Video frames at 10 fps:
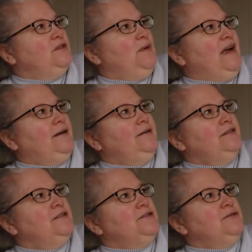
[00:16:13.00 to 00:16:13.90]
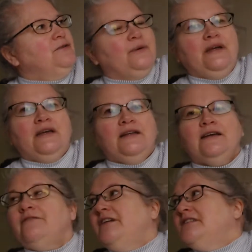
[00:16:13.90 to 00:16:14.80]
pattern to create a
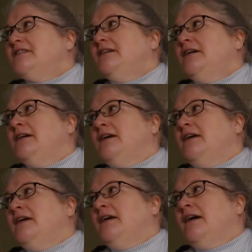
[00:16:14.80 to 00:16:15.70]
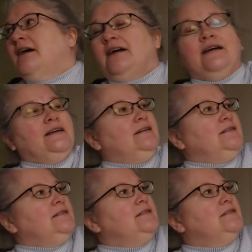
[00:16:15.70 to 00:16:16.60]
neck facing
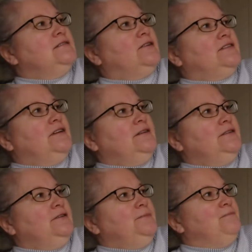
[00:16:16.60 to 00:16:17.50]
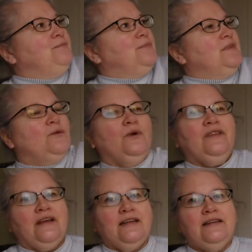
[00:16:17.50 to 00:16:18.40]
and tucked it under. One
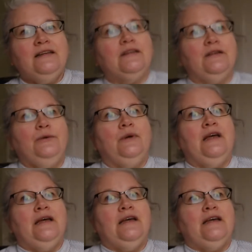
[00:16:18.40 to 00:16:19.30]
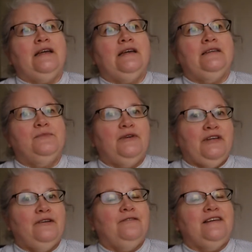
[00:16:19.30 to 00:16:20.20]
thing I didn't do is put
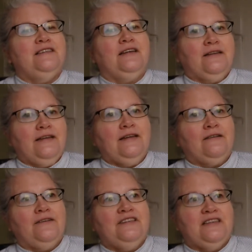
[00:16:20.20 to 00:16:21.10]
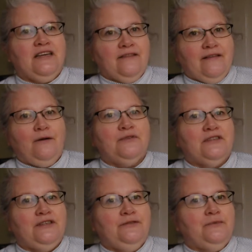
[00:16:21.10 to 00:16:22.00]
interfacing on that neck facing, and that was a
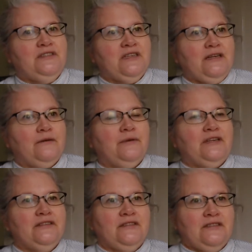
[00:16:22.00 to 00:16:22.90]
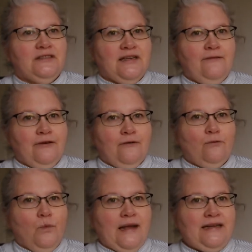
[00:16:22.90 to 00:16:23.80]
huge mistake because it doesn't have enough
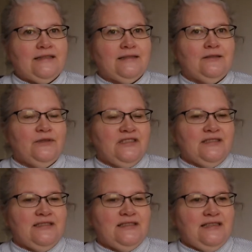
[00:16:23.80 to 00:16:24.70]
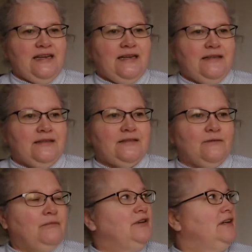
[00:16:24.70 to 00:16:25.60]
weight, so it doesn't stay in, so
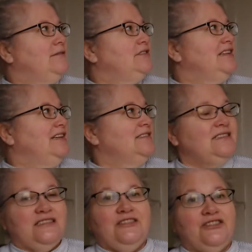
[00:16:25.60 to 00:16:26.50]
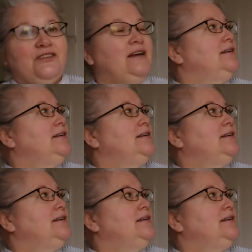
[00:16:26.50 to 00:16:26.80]
I'm going to have to hand stitch that